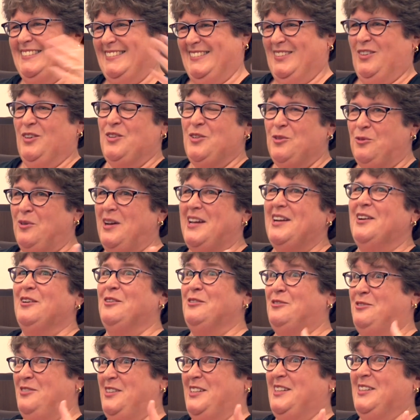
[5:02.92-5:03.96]
or the reader
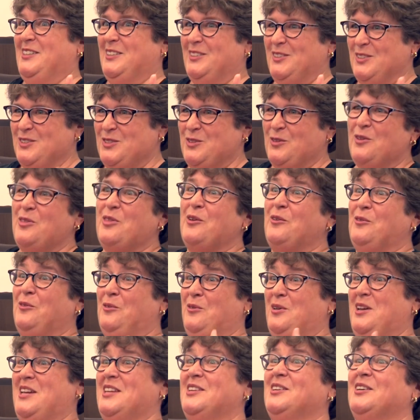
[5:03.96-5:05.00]
feels, or the
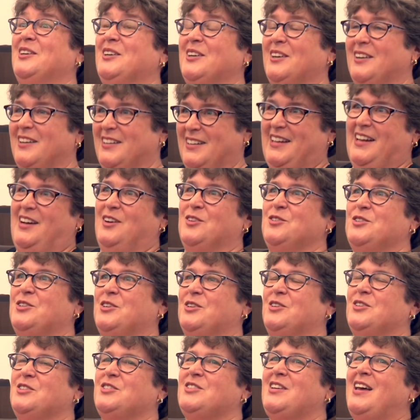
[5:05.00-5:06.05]
reader
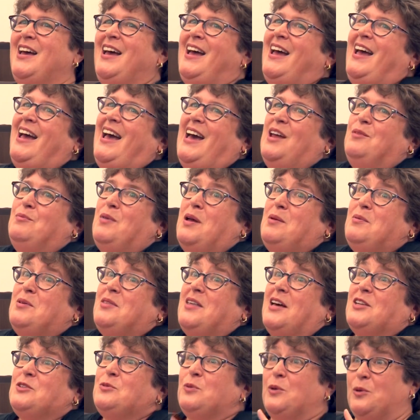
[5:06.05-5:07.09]
encounters, And maybe
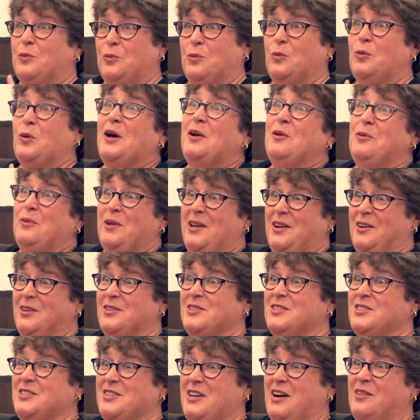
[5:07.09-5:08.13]
that's what one reader
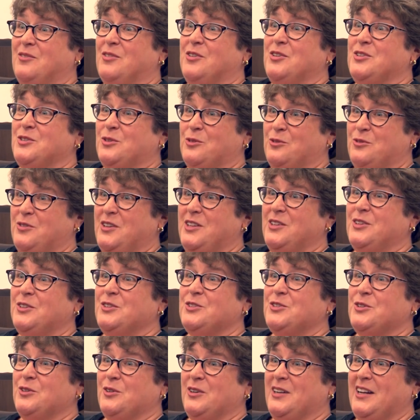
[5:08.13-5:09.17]
discovers or
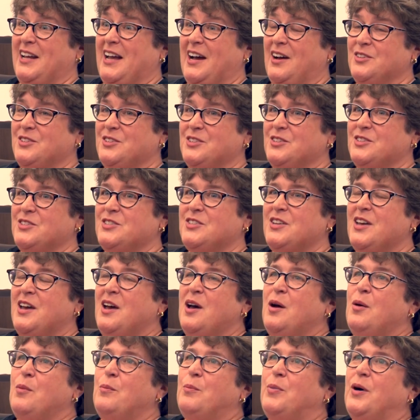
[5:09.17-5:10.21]
feels or encounters.
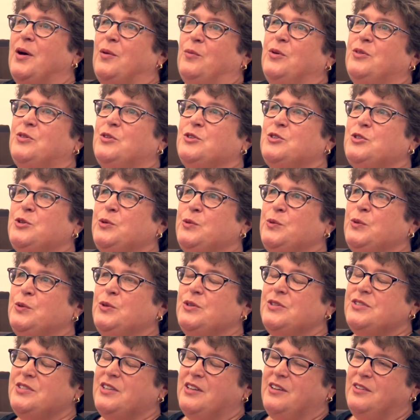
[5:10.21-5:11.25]
But with the
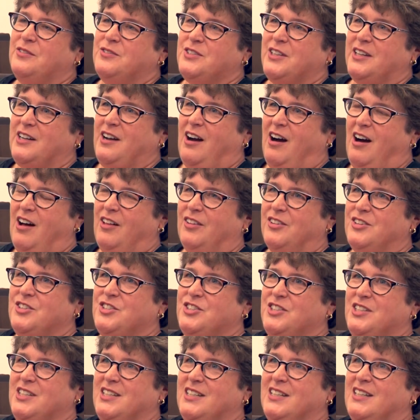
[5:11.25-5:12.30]
tools of
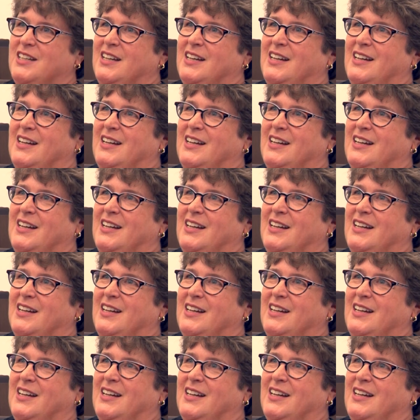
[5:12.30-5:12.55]
psychology